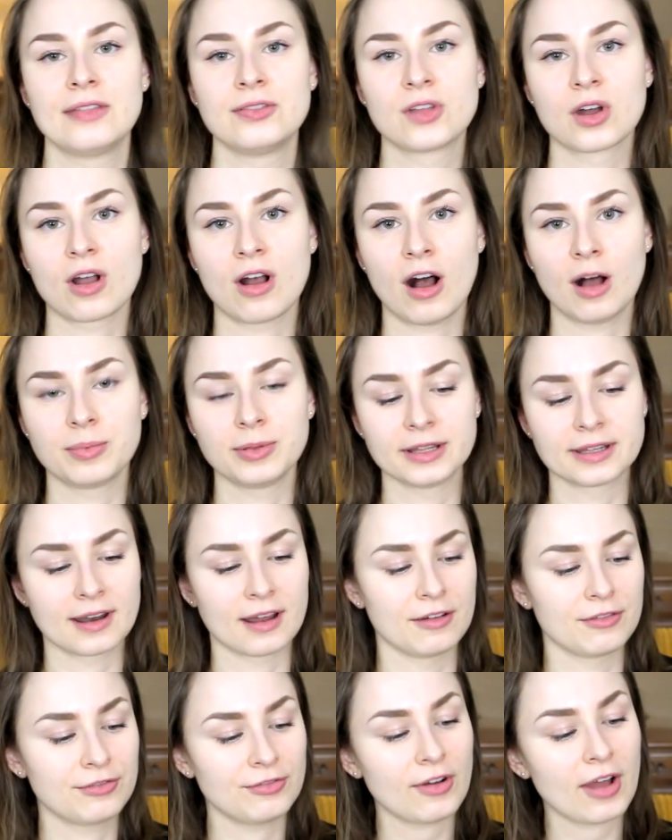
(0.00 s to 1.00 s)
and the Goblet
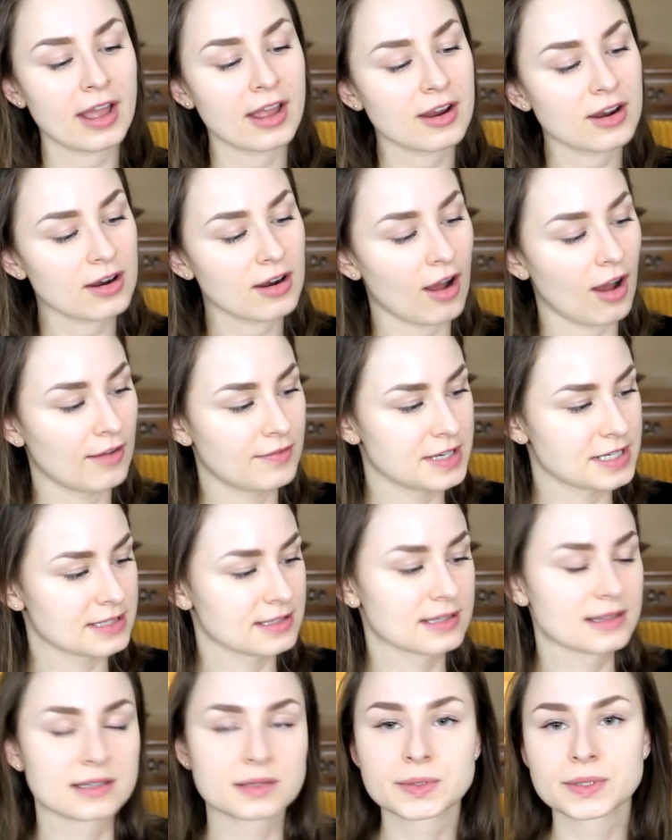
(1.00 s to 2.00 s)
of Fire.
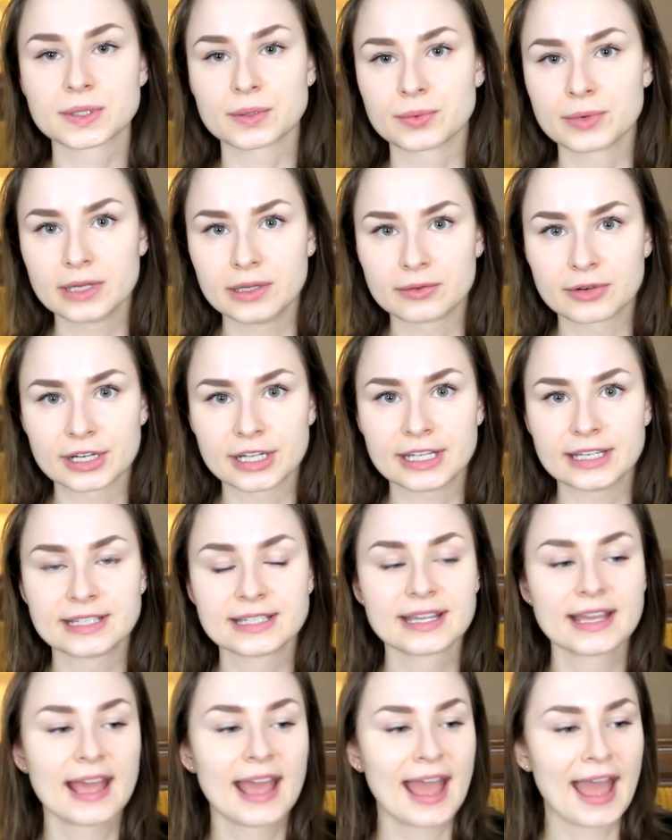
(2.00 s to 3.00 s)
Obviously, this was a
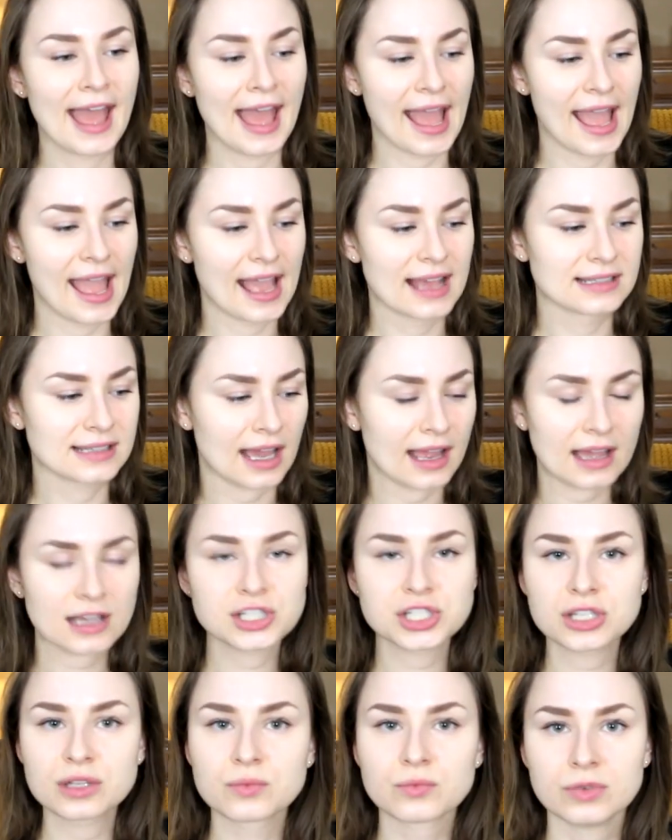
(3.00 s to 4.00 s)
reread, and I
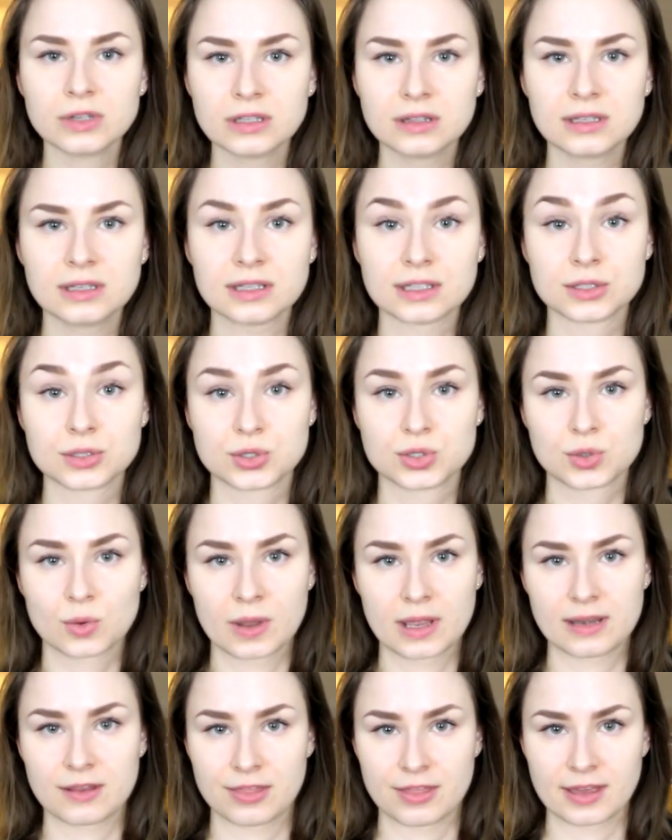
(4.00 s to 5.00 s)
actually really
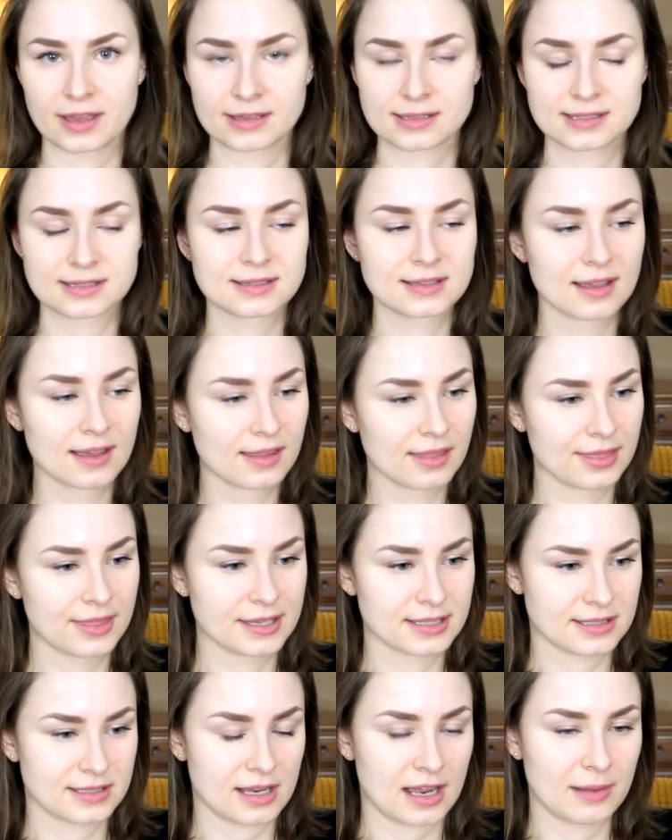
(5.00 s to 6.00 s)
enjoyed this
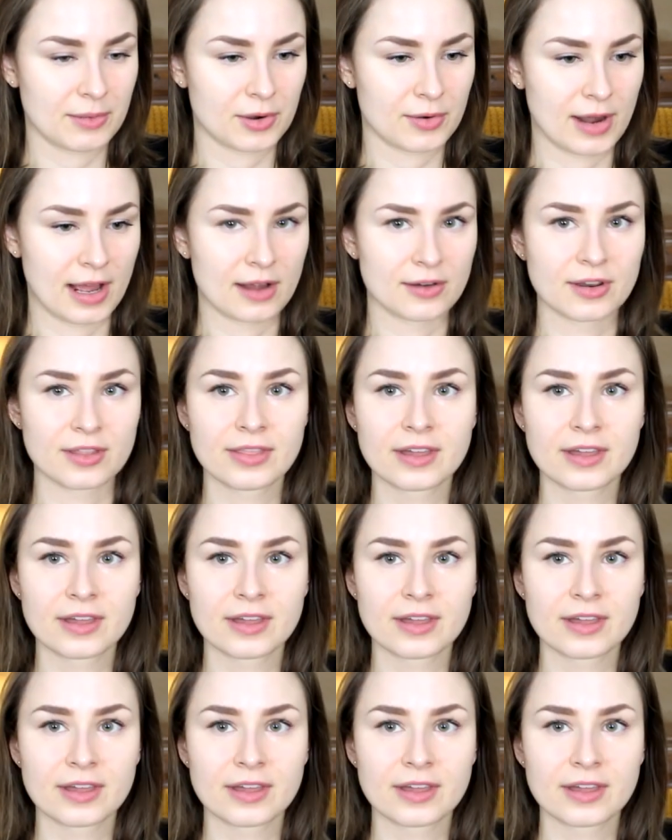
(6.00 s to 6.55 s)
time around.